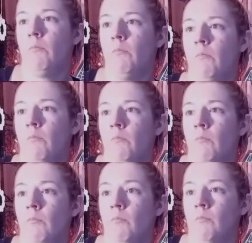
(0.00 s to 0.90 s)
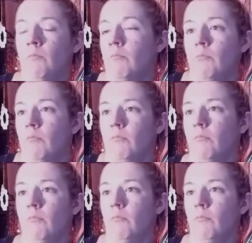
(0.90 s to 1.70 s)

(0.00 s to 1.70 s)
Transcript: (silence)